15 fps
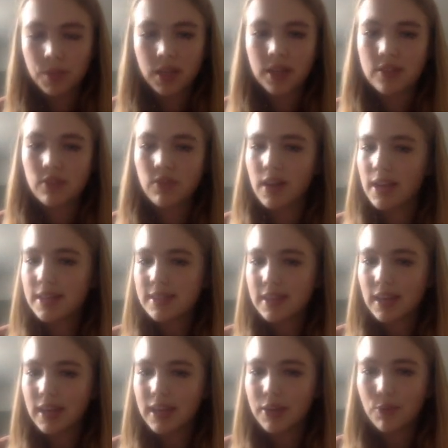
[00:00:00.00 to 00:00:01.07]
because
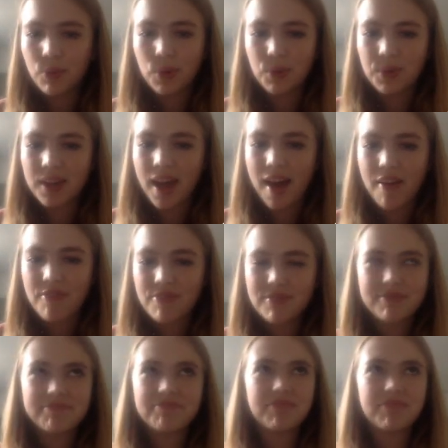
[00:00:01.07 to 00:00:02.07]
realistically we would have